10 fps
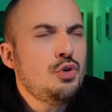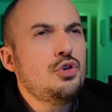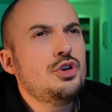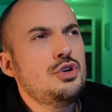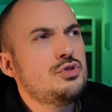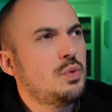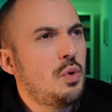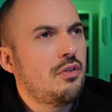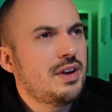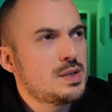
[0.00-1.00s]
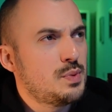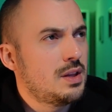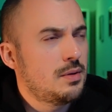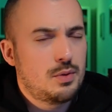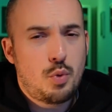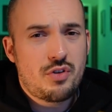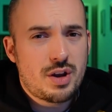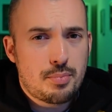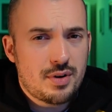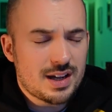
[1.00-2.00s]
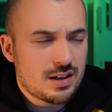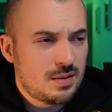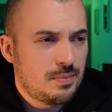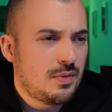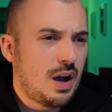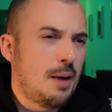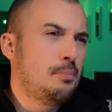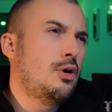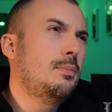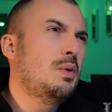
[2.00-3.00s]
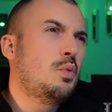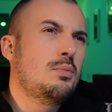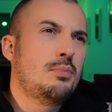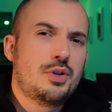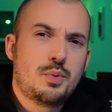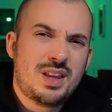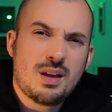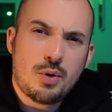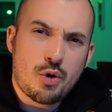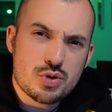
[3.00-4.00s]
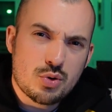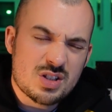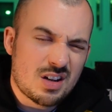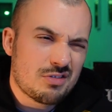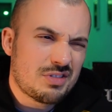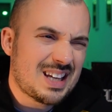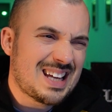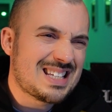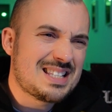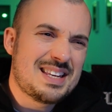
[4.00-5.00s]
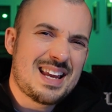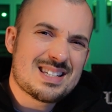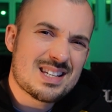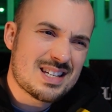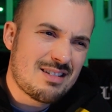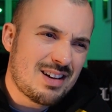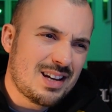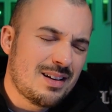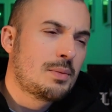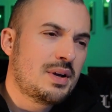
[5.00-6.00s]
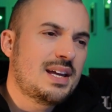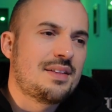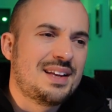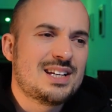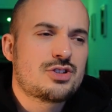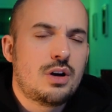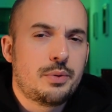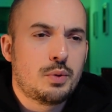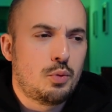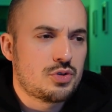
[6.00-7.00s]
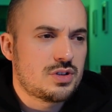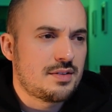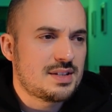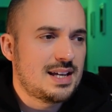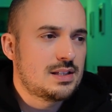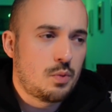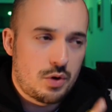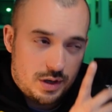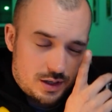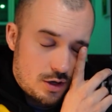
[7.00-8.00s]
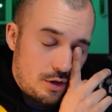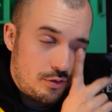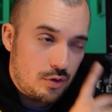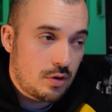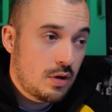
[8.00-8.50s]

You could use the Warriors with the, the Warrior Brick, I probably wouldn't bother with the Immortals, I don't think it's necessary. But yeah, the Lychguard with the War Warsives is the one I'd go for.